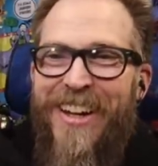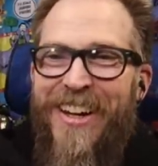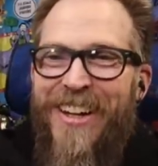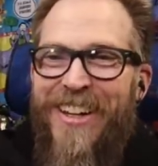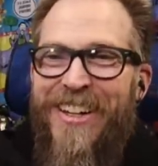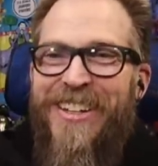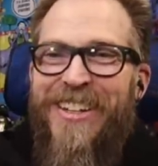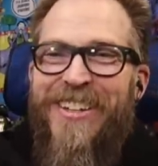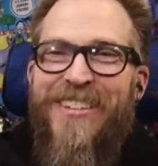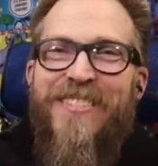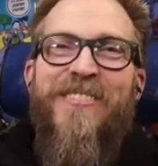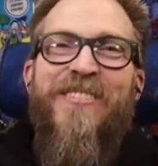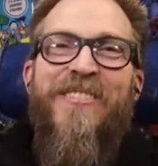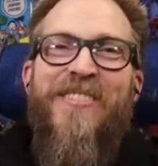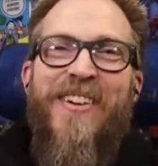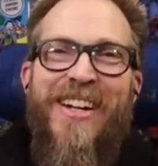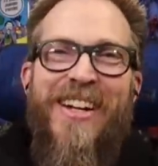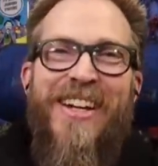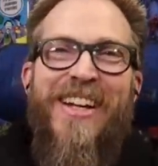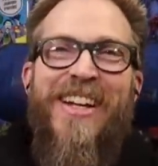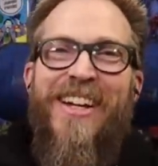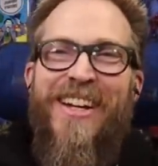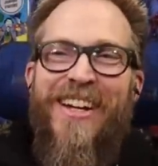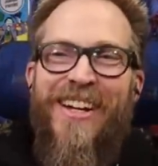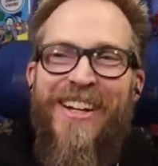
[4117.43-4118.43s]
You're
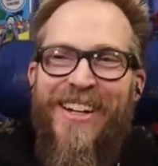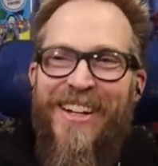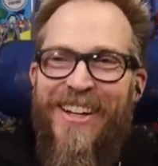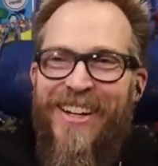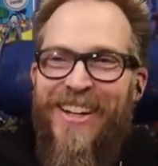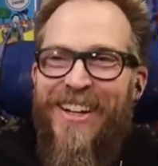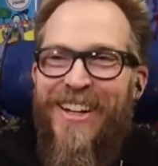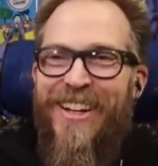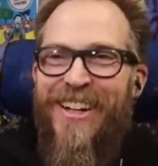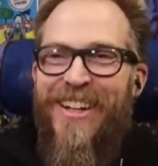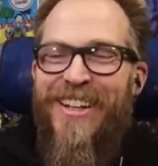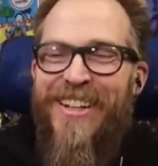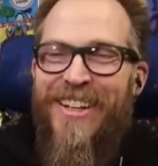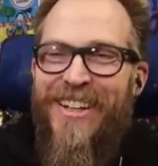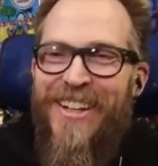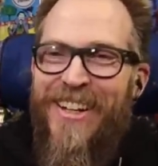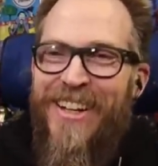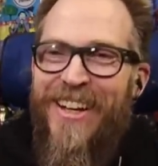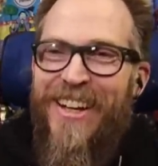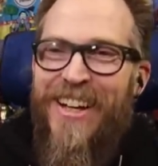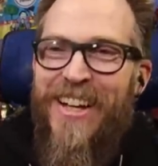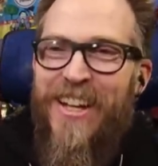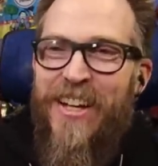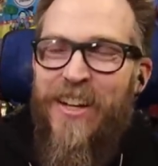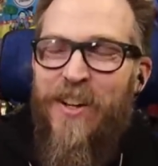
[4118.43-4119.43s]
funny.
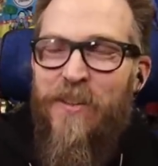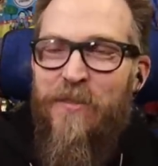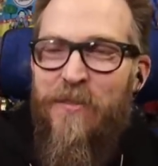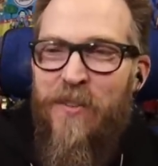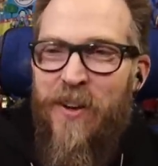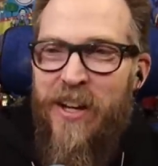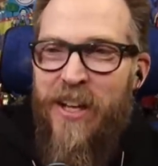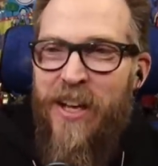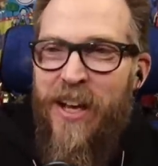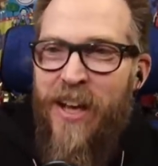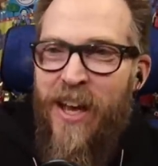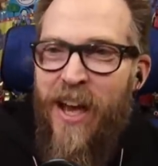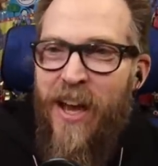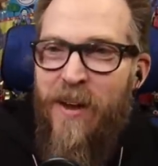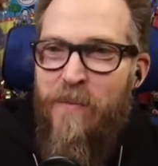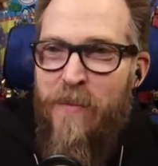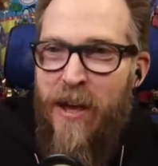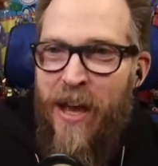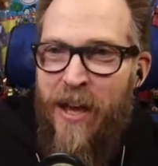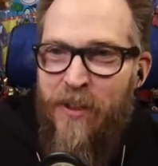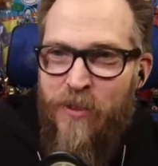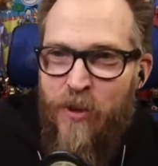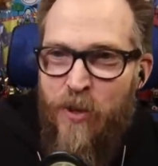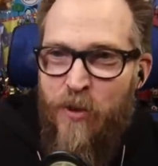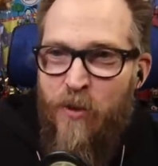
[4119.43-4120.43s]
You're funny.
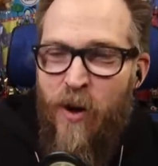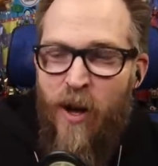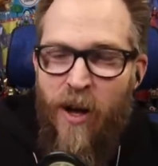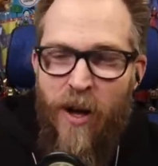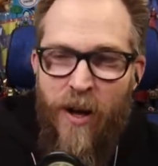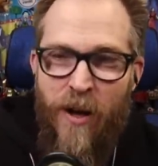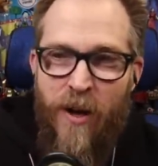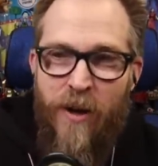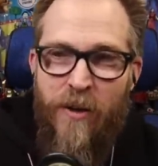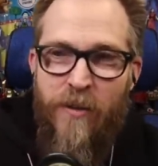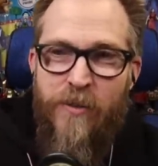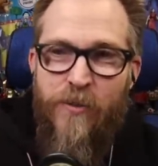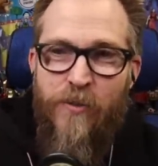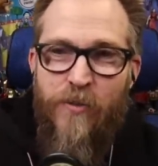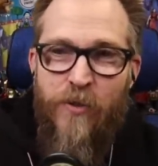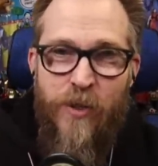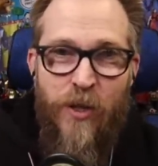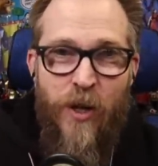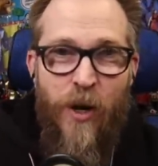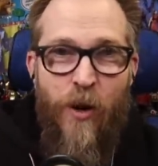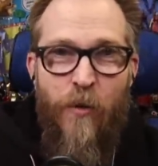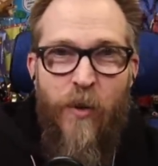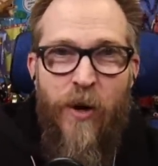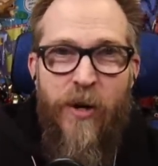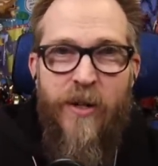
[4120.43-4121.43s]
Matthew, uh, you
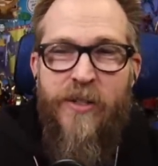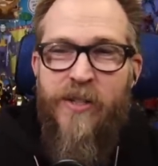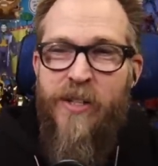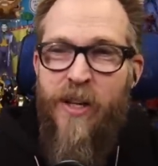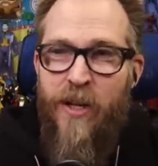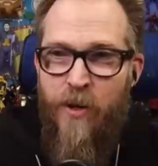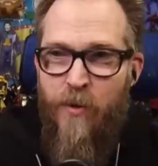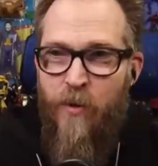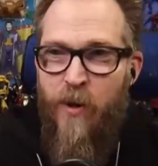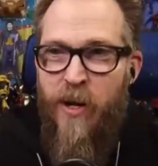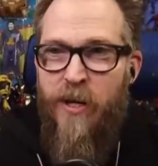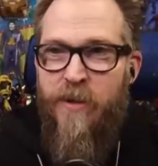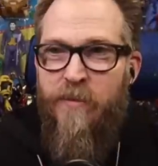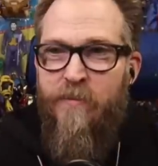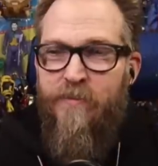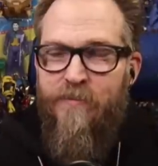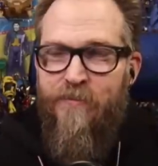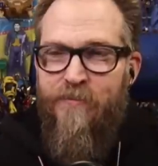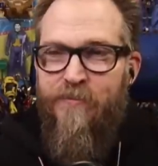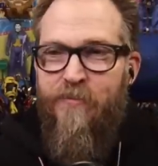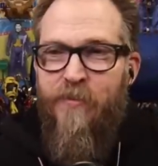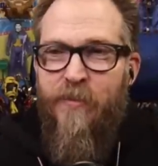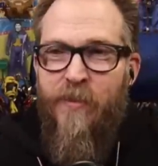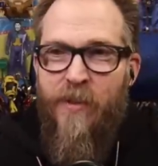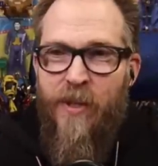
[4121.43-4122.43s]
know what? Tell you what.
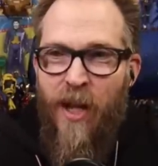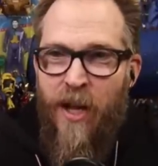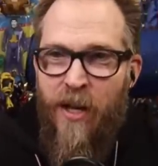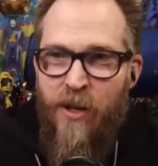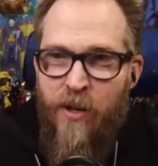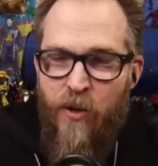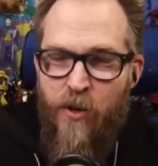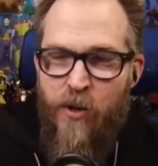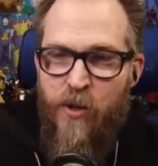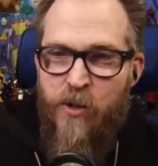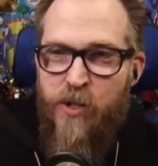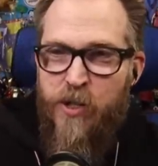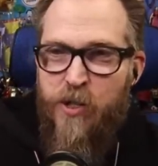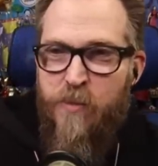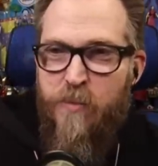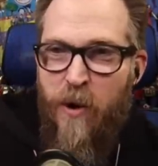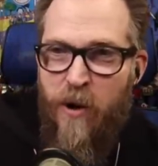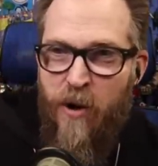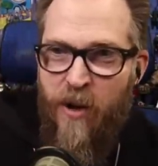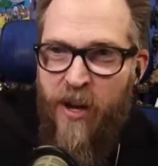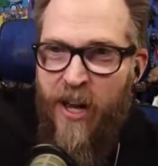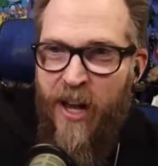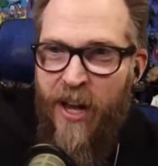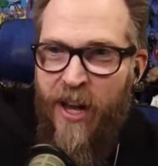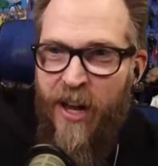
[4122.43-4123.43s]
I know you're a
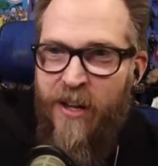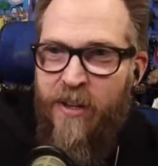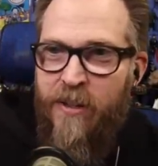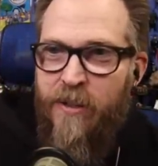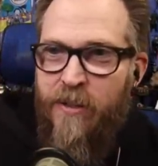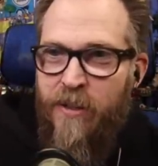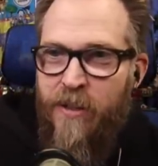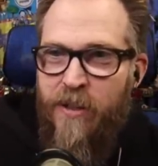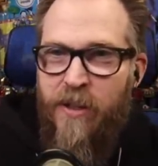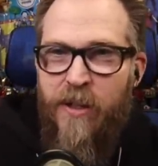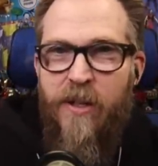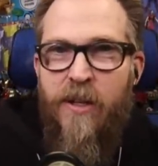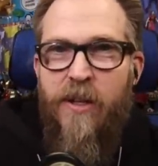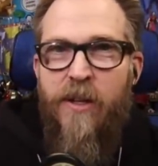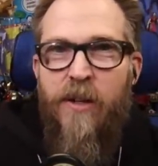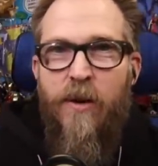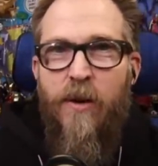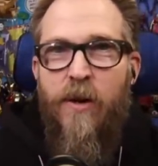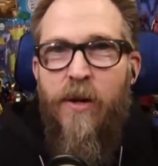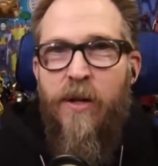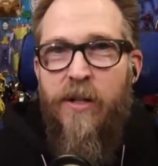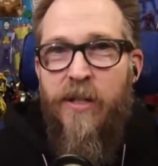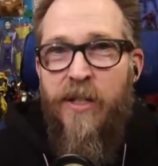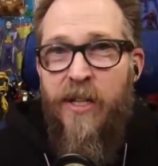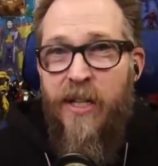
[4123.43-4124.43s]
smart guy.
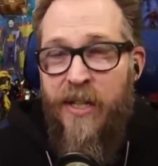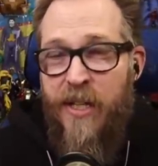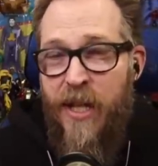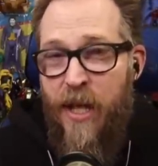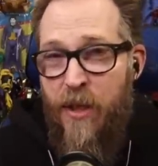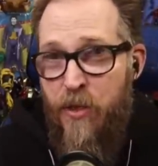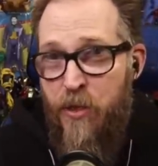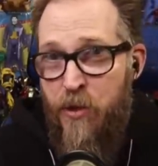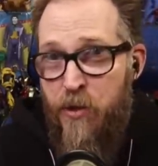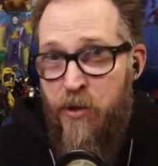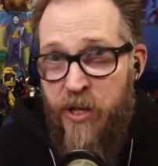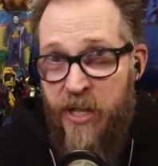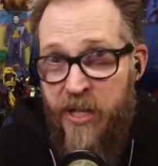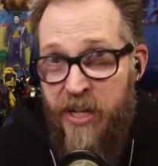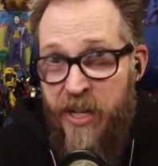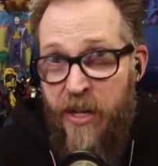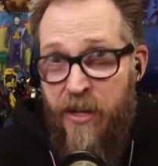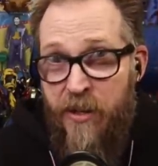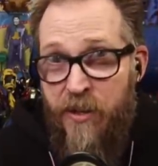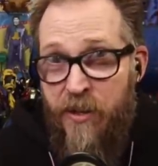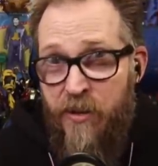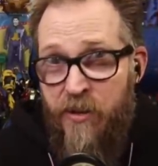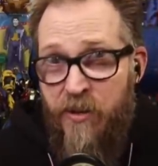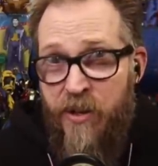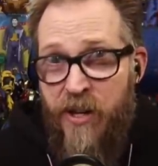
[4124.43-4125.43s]
Get that 30
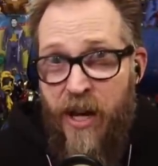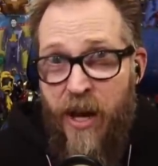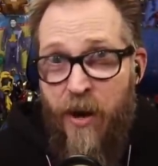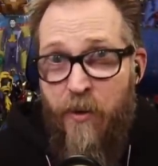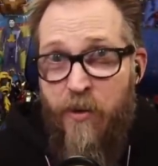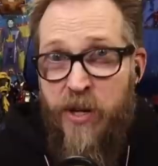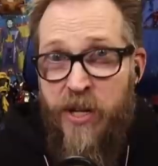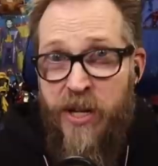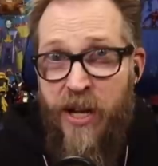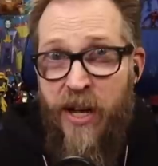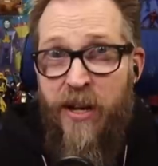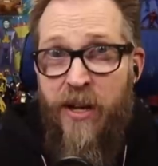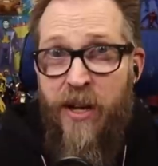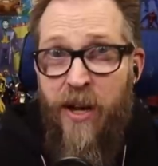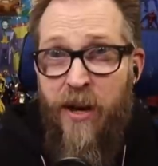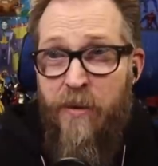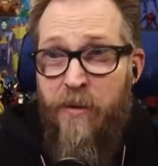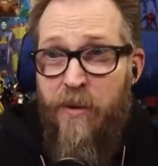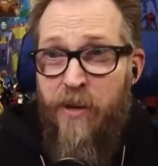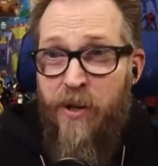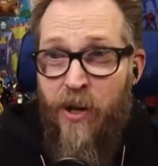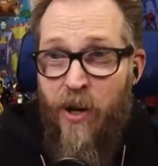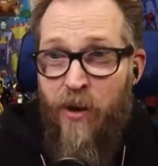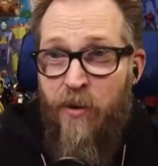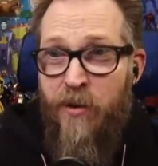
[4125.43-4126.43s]
30 hour day
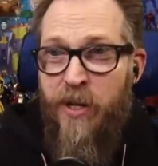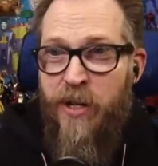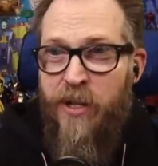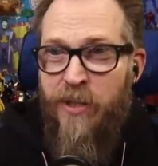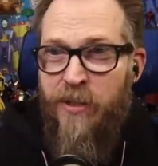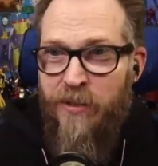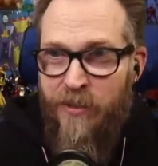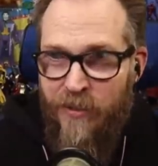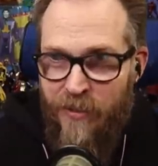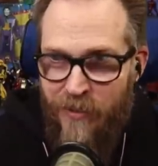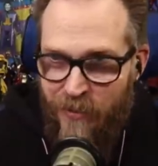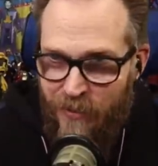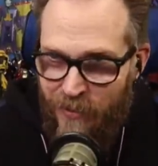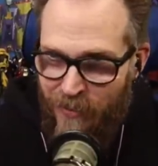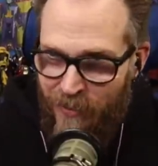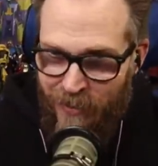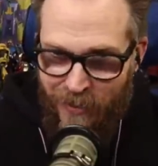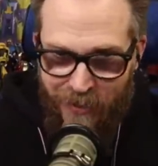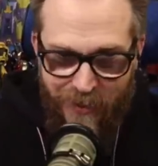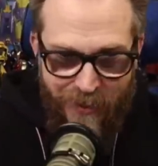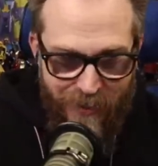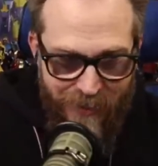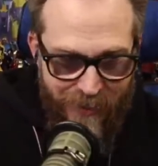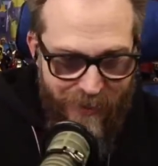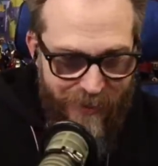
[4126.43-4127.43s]
go- going.
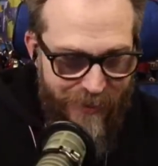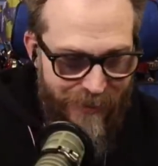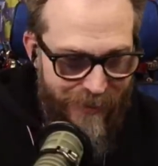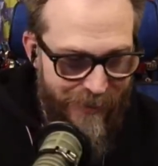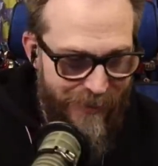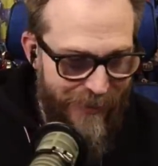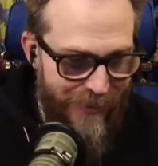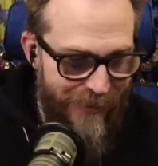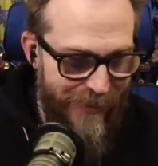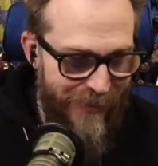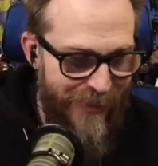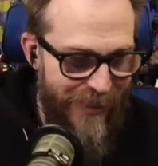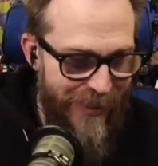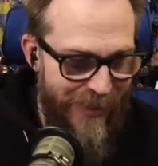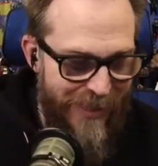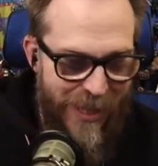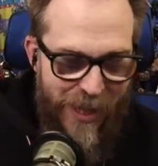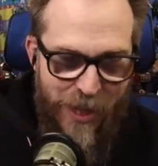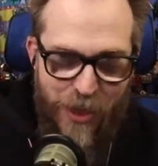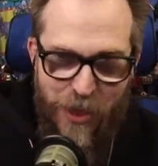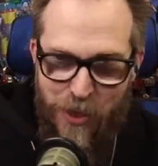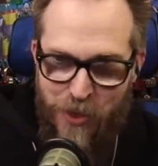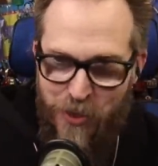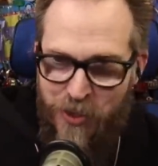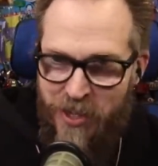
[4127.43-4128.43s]
Get
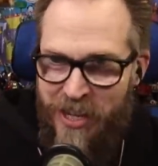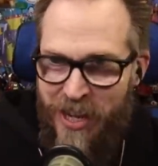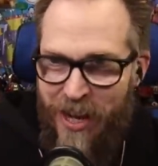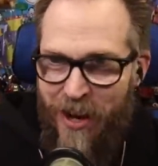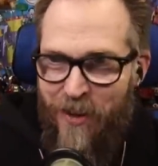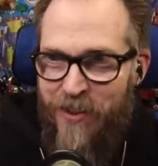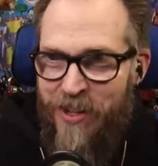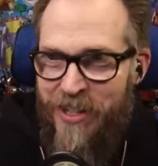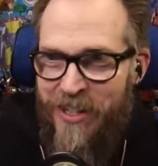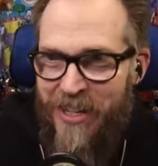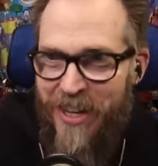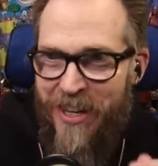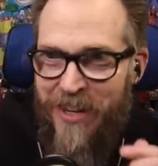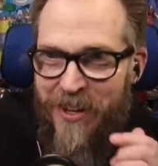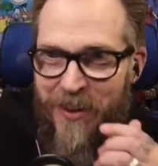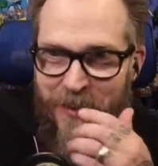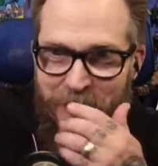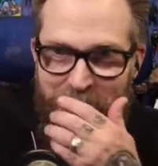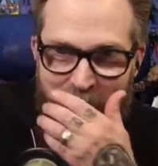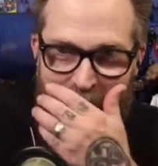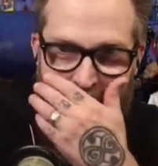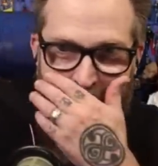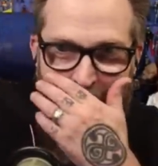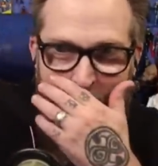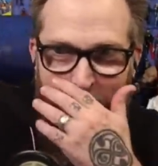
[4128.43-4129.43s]
that 30 hour day
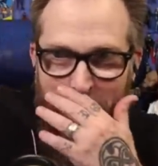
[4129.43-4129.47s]
going.